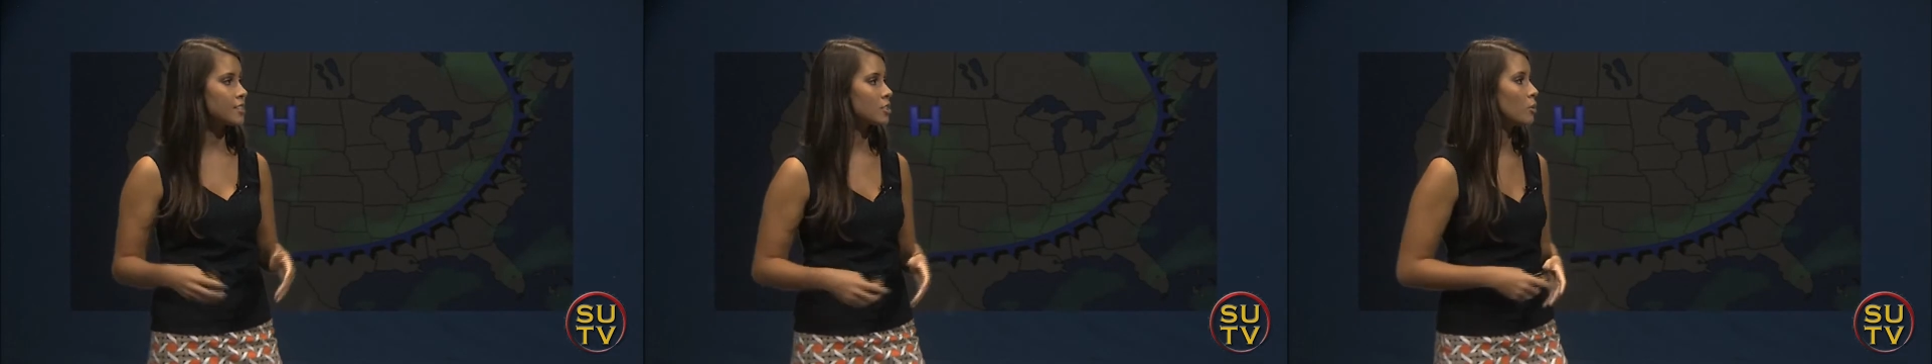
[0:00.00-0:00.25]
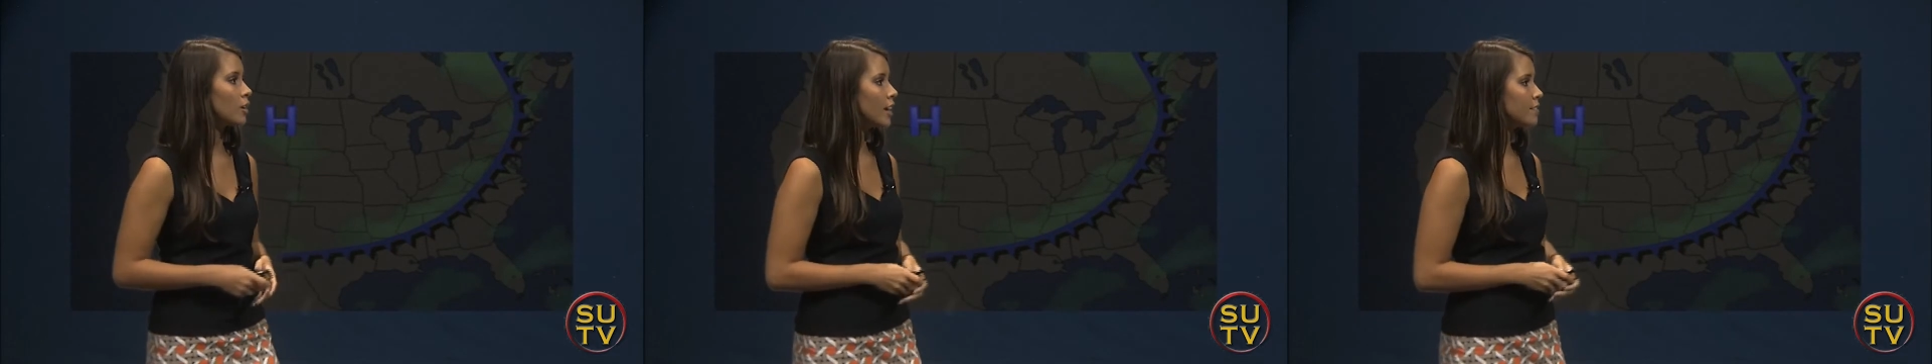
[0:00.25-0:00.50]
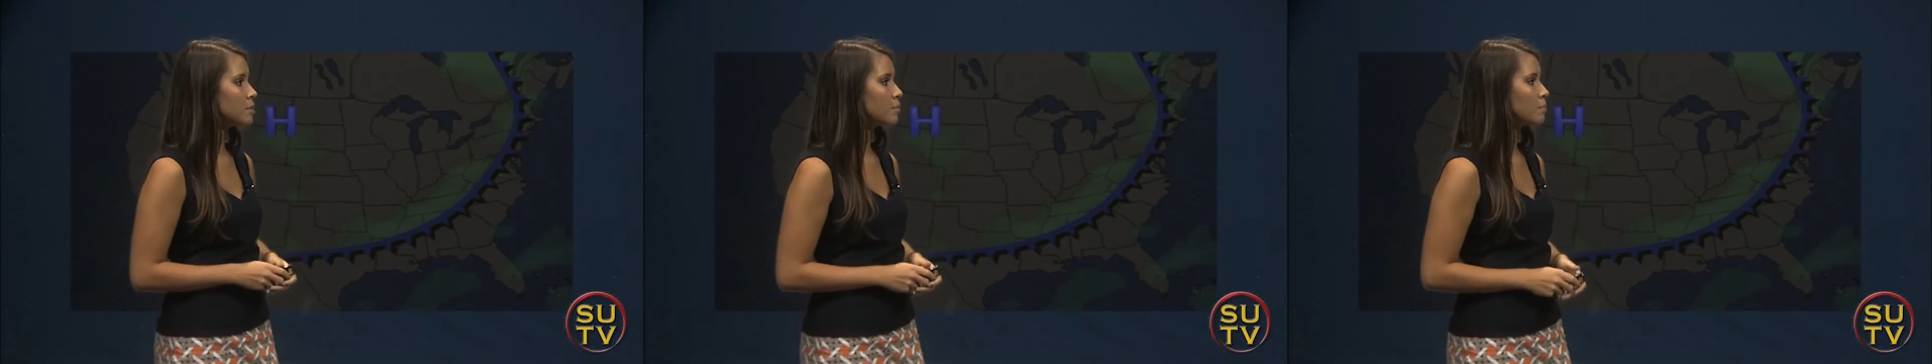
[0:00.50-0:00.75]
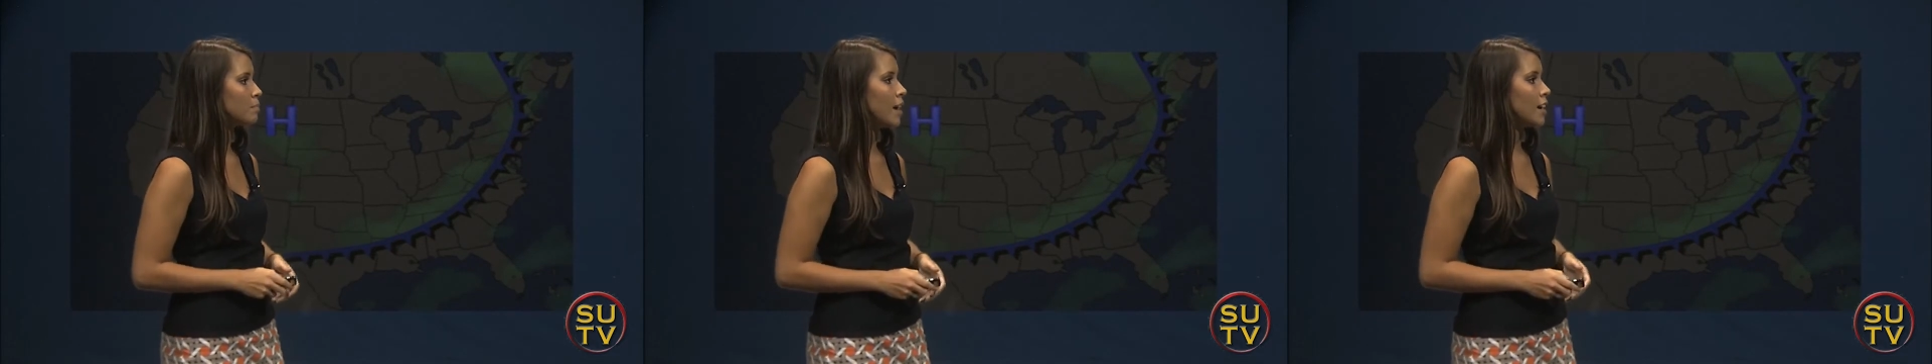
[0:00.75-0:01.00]
so we're going to have to
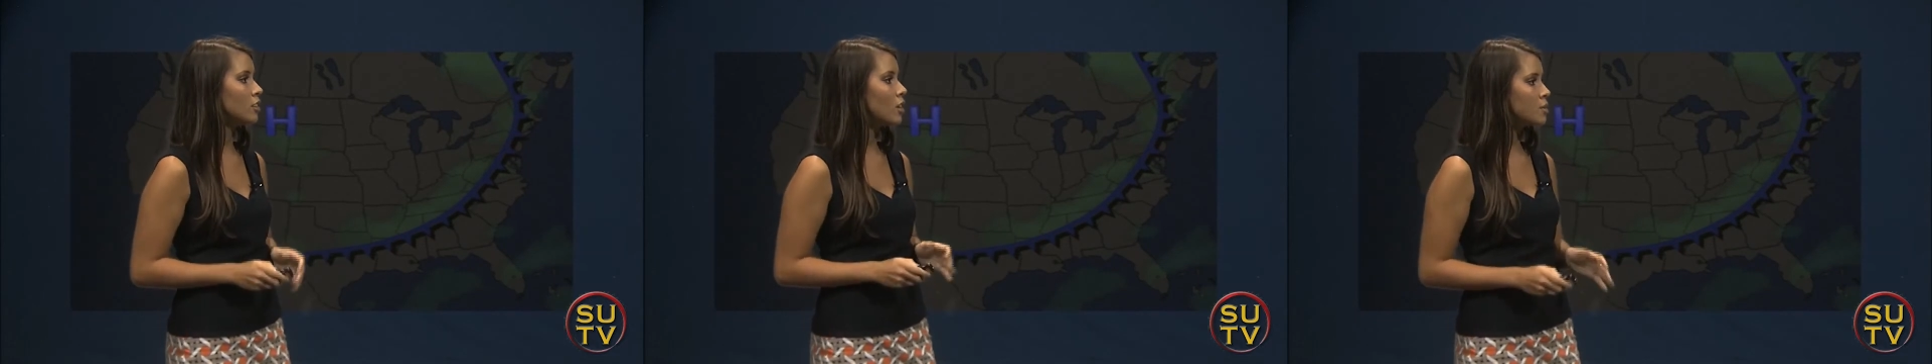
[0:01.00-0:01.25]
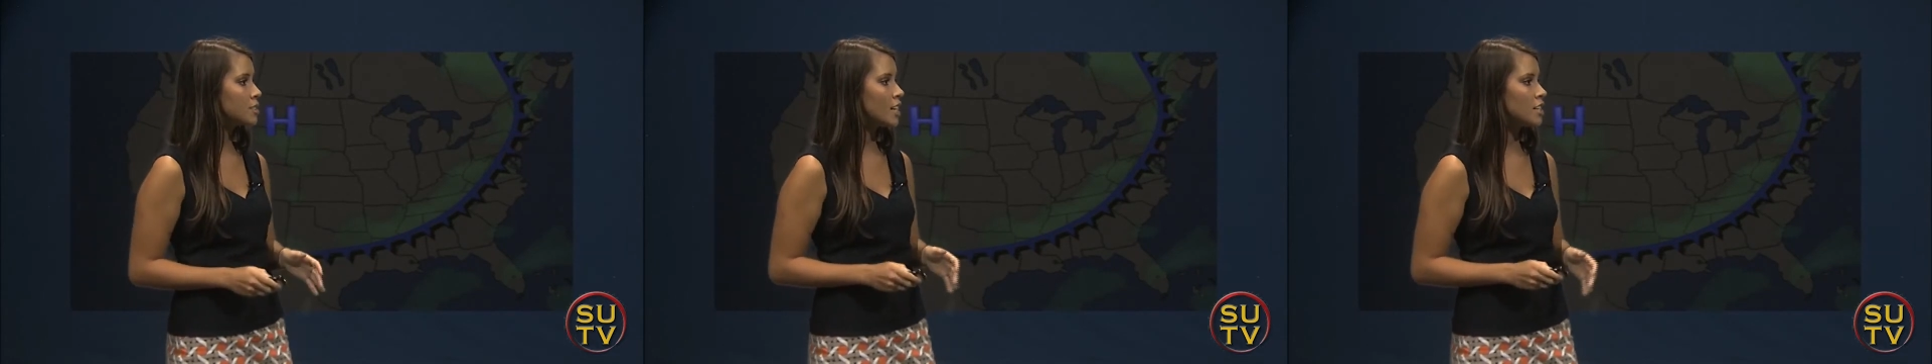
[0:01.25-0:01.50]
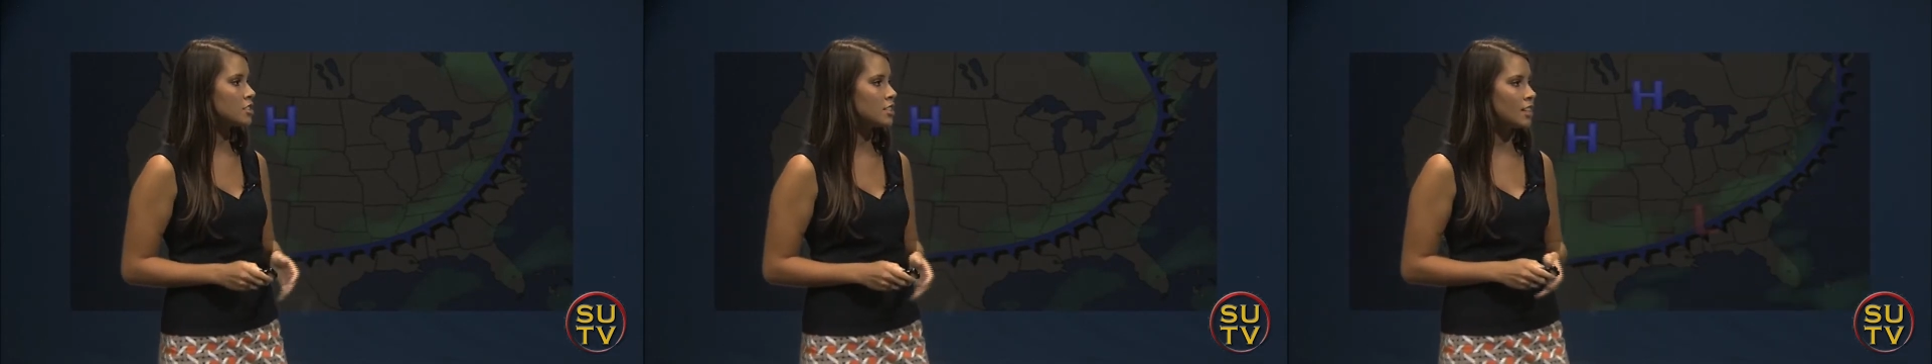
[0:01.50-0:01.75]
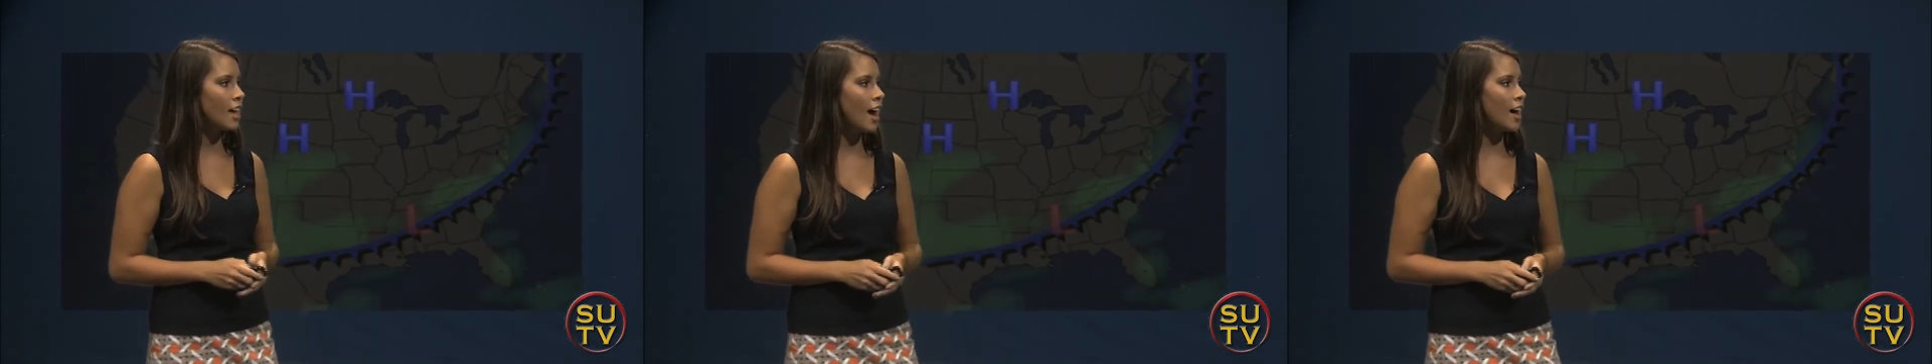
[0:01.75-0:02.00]
pay close attention
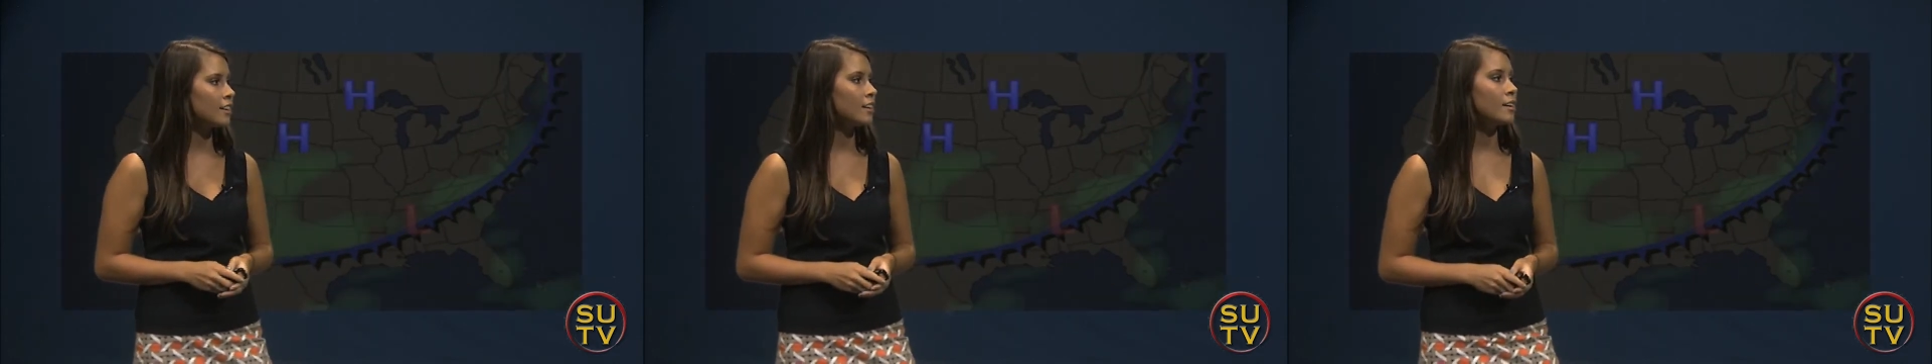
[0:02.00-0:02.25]
to that.